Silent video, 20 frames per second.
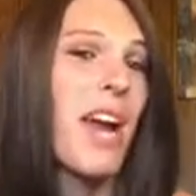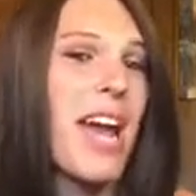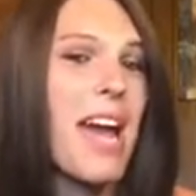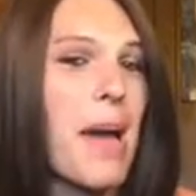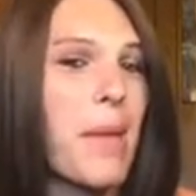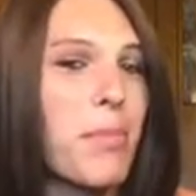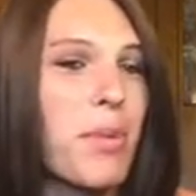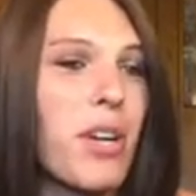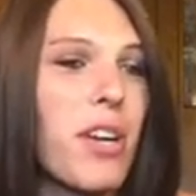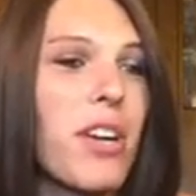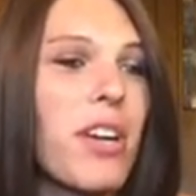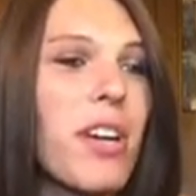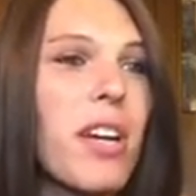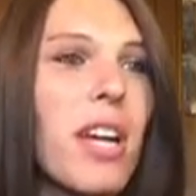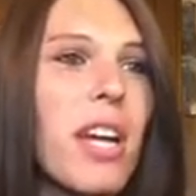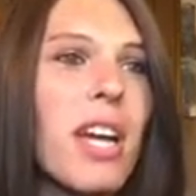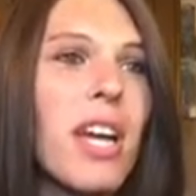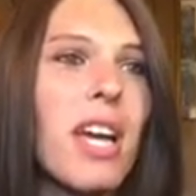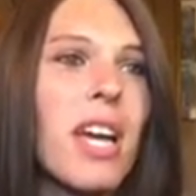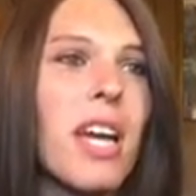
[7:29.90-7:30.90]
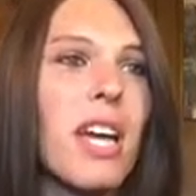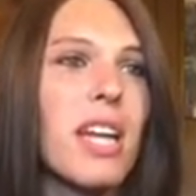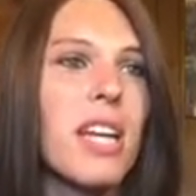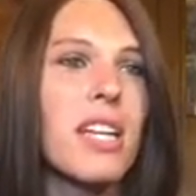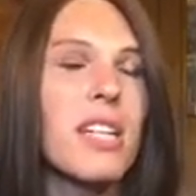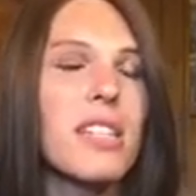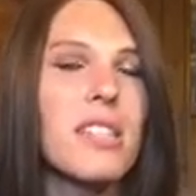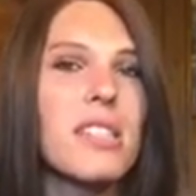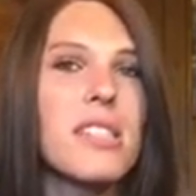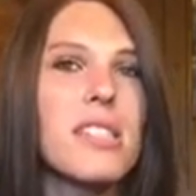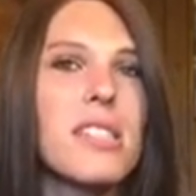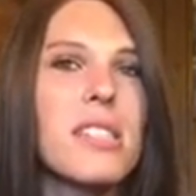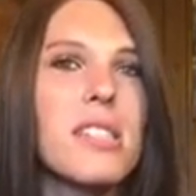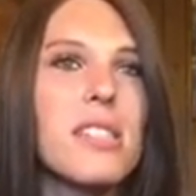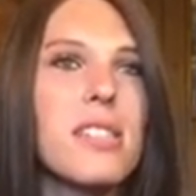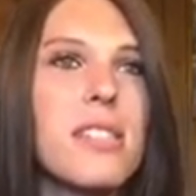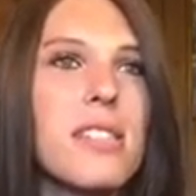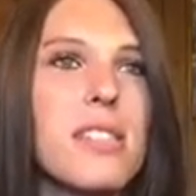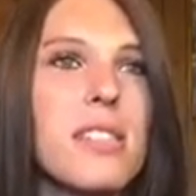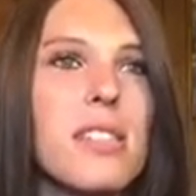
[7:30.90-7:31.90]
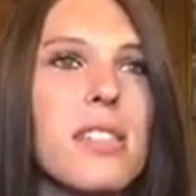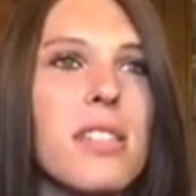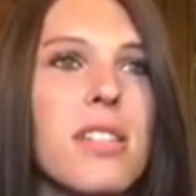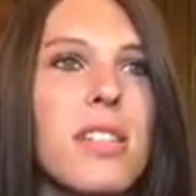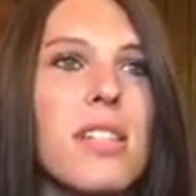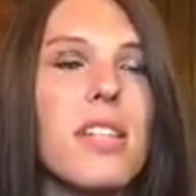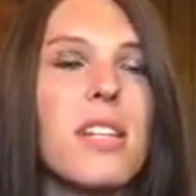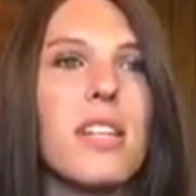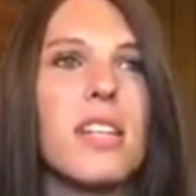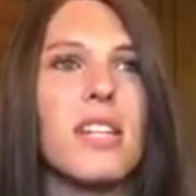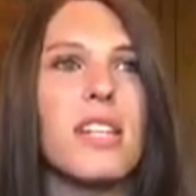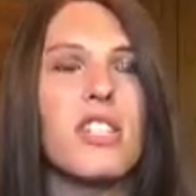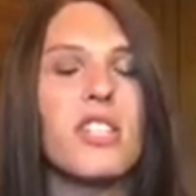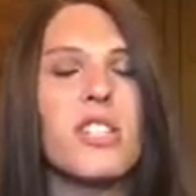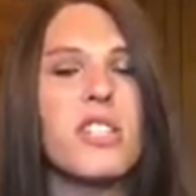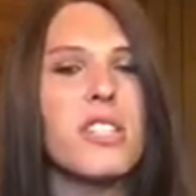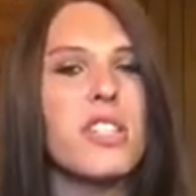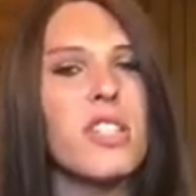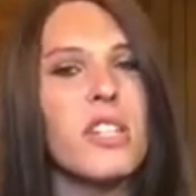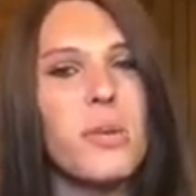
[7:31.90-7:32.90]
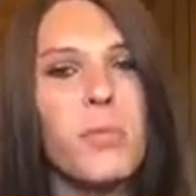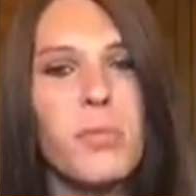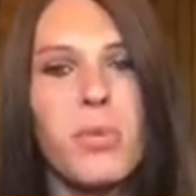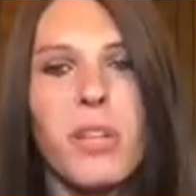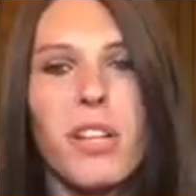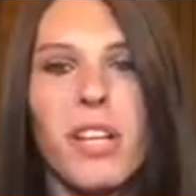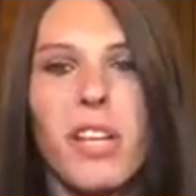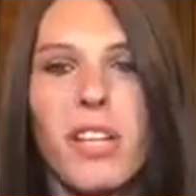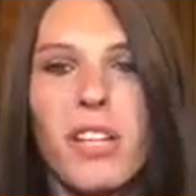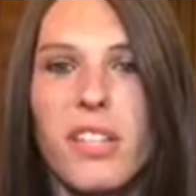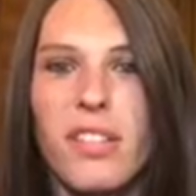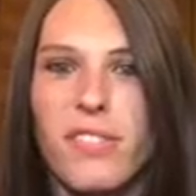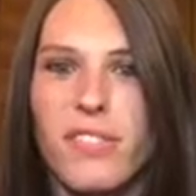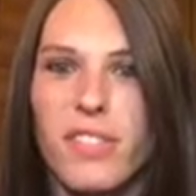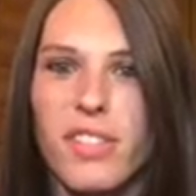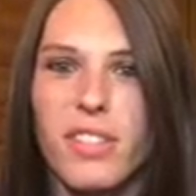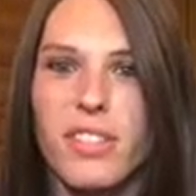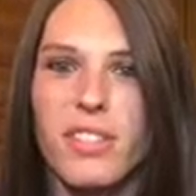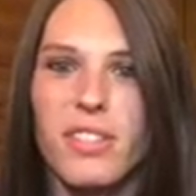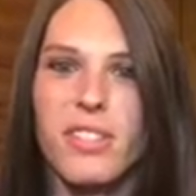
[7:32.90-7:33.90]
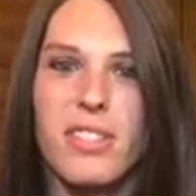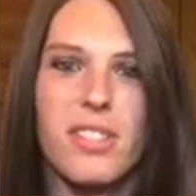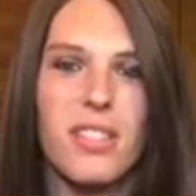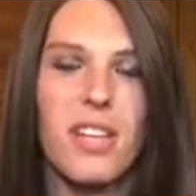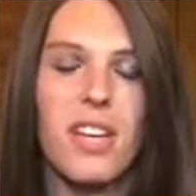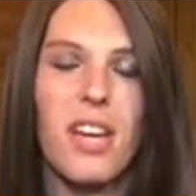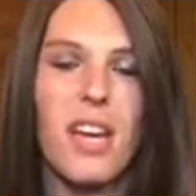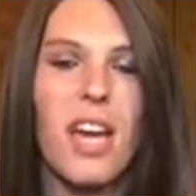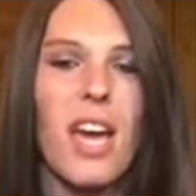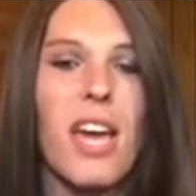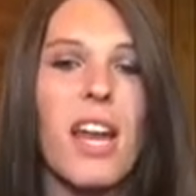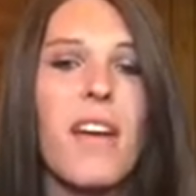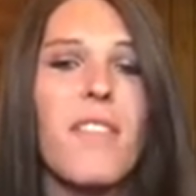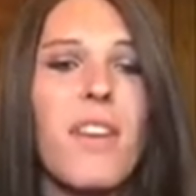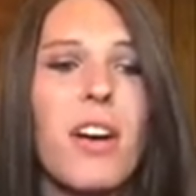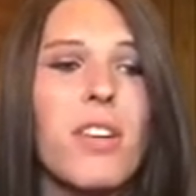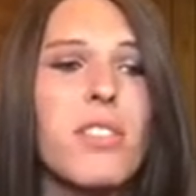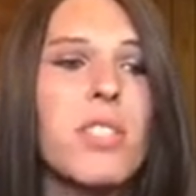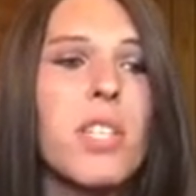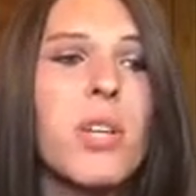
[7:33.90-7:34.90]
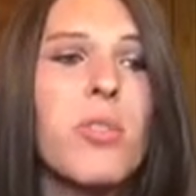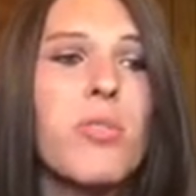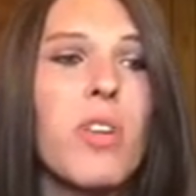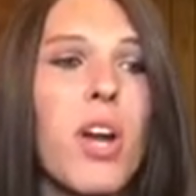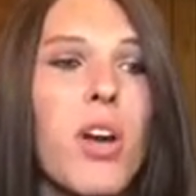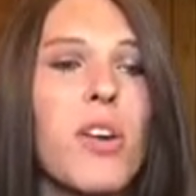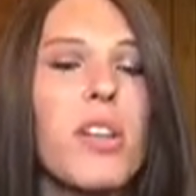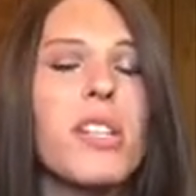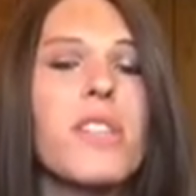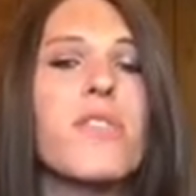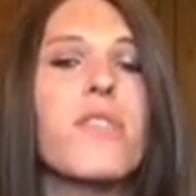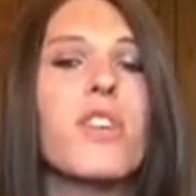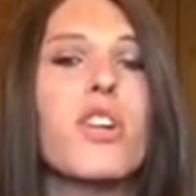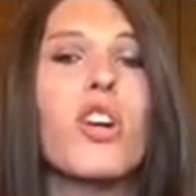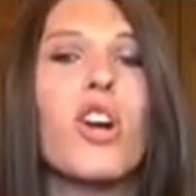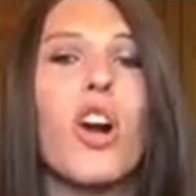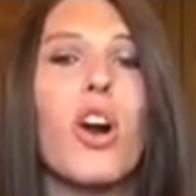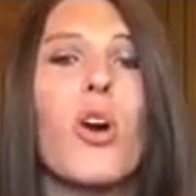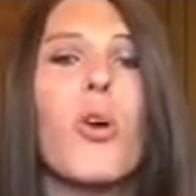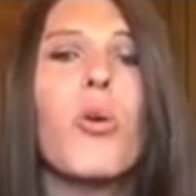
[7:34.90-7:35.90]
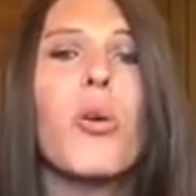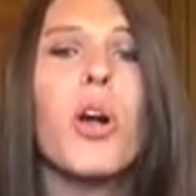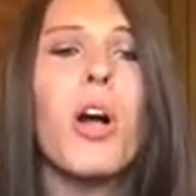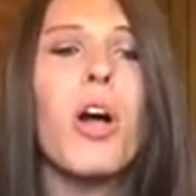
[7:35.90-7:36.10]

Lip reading: happier, and it's just a complete difference. And I've also noticed for girl